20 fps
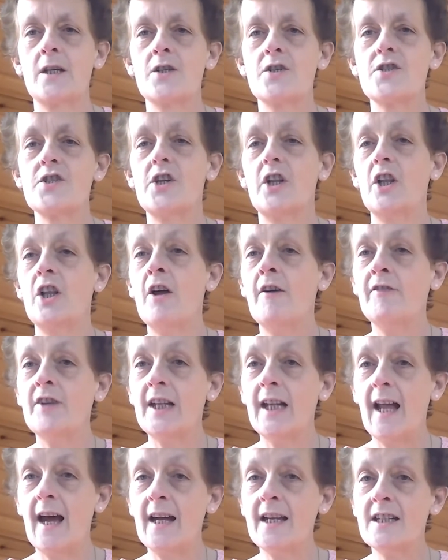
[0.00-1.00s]
So love
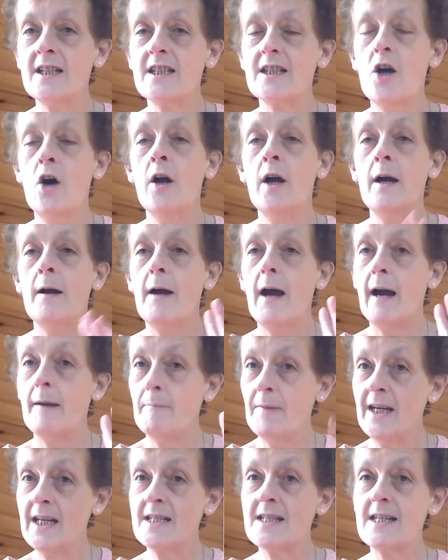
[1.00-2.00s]
and light. I
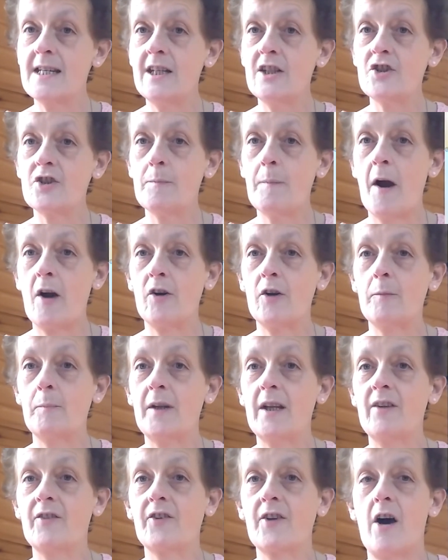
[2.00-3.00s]
may see you tomorrow,
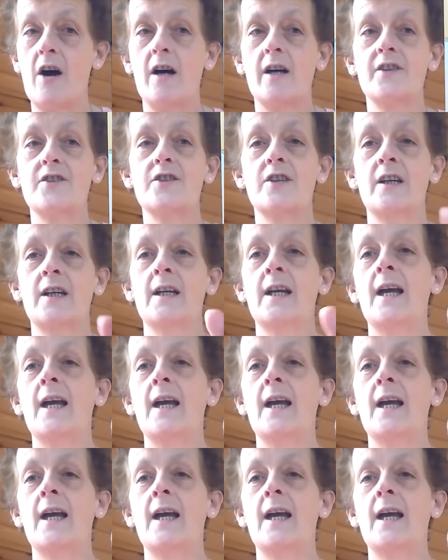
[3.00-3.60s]
please God.